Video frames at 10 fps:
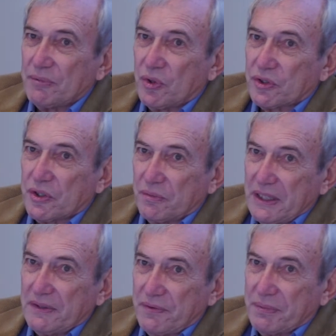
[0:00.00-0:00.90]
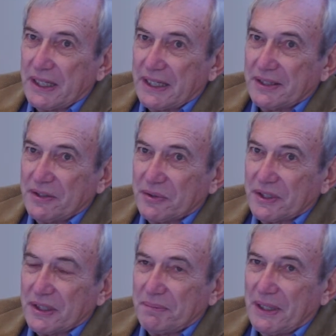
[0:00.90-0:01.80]
North Korea from getting a
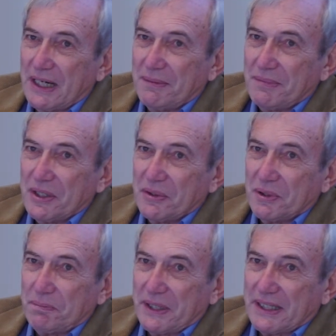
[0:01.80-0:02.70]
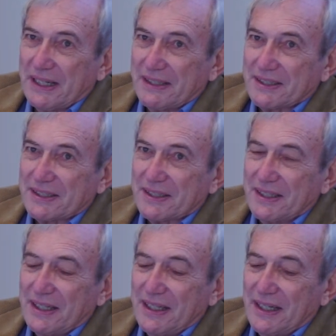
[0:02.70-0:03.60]
nuclear bomb, would pick on this
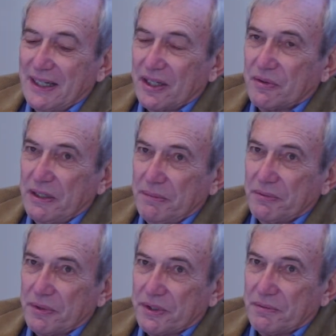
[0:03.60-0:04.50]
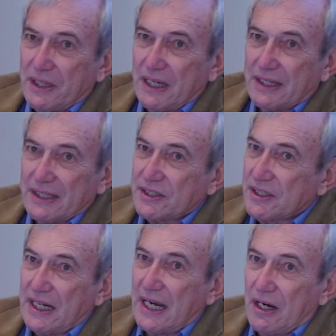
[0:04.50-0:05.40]
agreement with Iran. He's
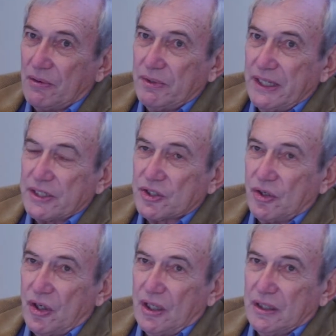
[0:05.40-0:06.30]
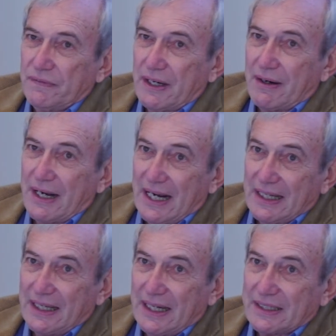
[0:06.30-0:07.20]
going to outrage all of our
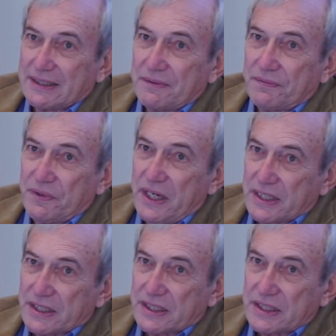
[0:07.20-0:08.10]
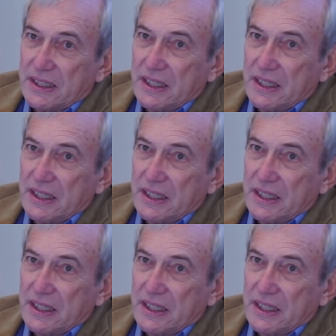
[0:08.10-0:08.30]
allies and friends.